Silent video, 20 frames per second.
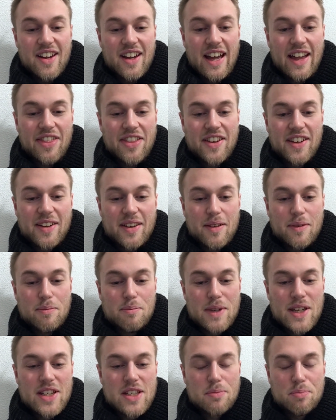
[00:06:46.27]
And the
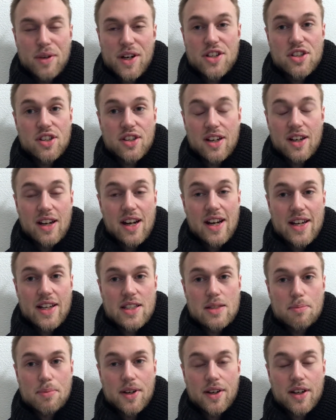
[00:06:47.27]
biggest pressure that I
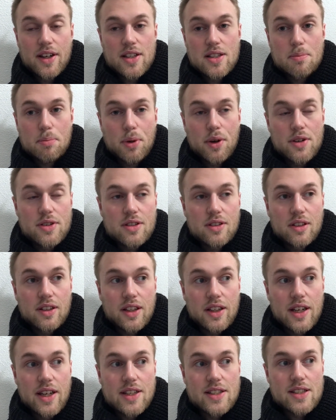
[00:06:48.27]
experience
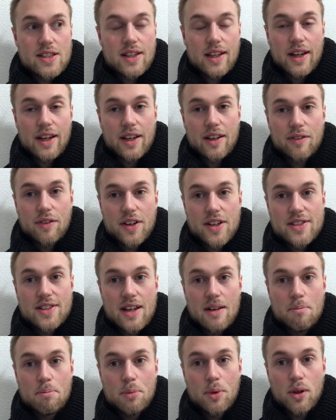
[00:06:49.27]
personally is, like, for
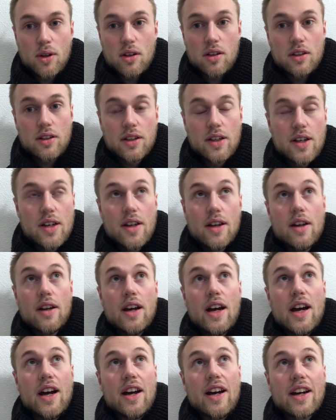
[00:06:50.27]
example,
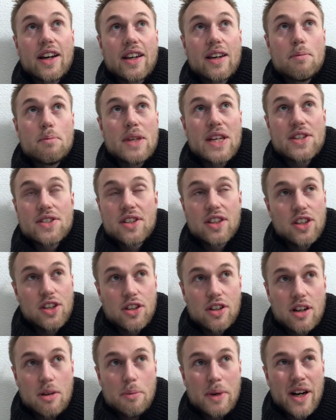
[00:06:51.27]
I can be
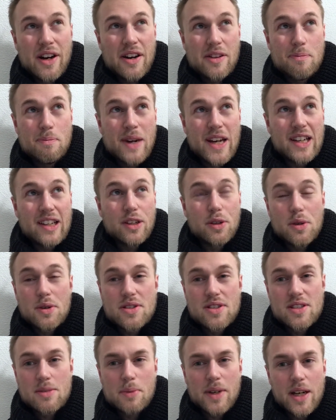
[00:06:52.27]
insecure about my
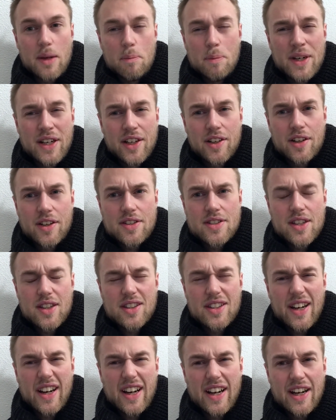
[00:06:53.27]
looks and my appearance
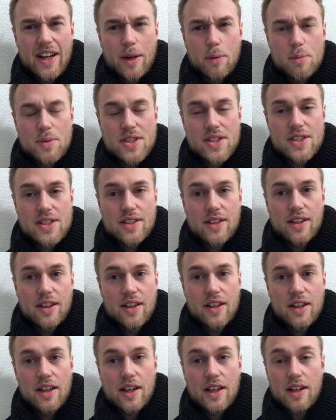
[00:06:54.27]
at times.
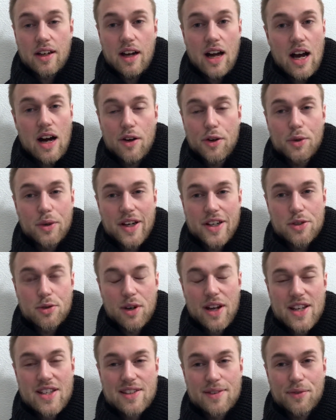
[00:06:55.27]
How do I
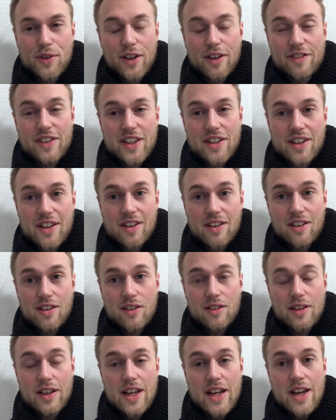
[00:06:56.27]
dress for a
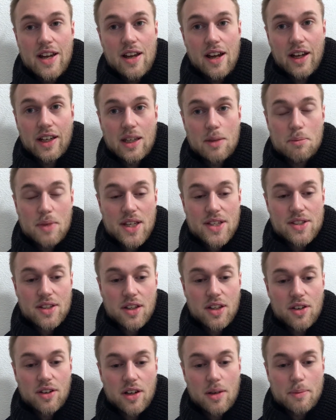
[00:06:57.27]
video? I can be
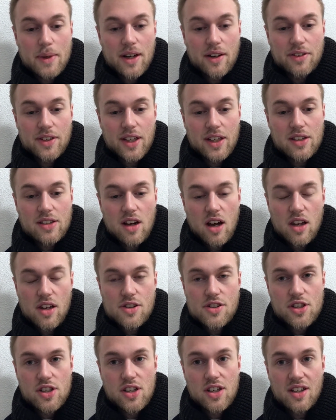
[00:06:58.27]
insecure about
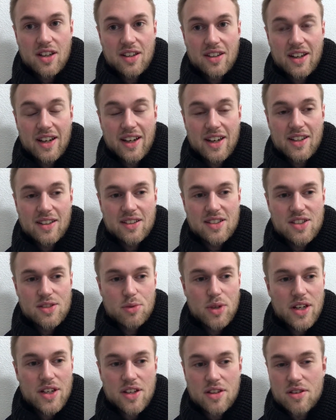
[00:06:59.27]
technology and I can
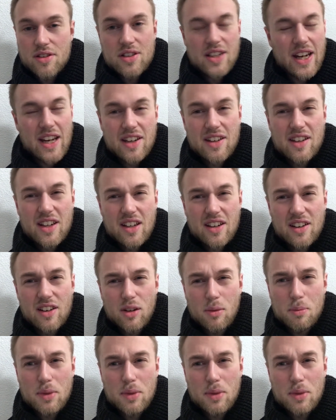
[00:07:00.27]
run into technical